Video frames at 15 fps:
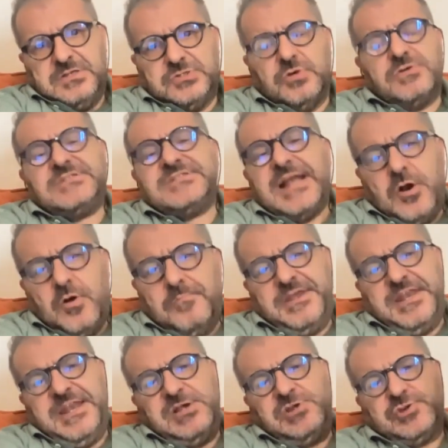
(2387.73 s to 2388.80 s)
So it's a
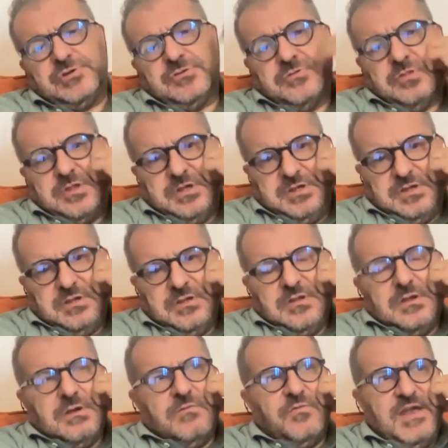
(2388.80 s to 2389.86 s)
combination of things.
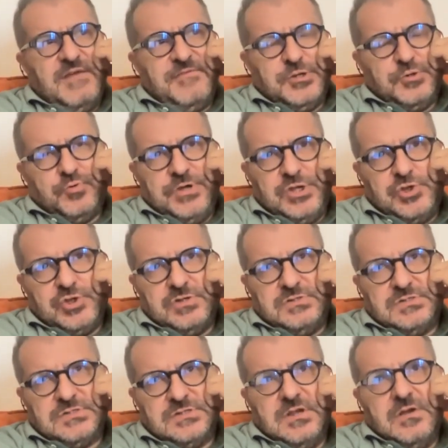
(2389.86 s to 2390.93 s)
We have
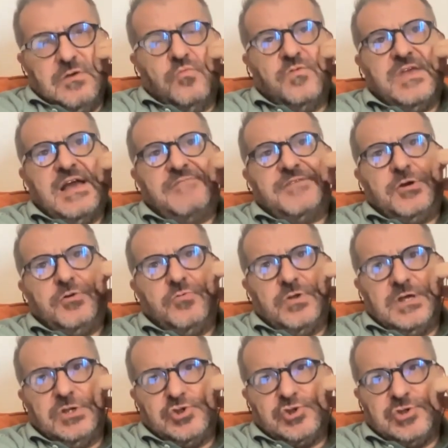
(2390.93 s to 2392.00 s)
intuitions, we have
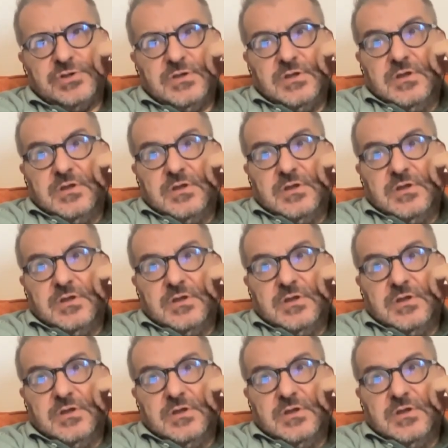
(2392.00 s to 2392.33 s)
knowledge,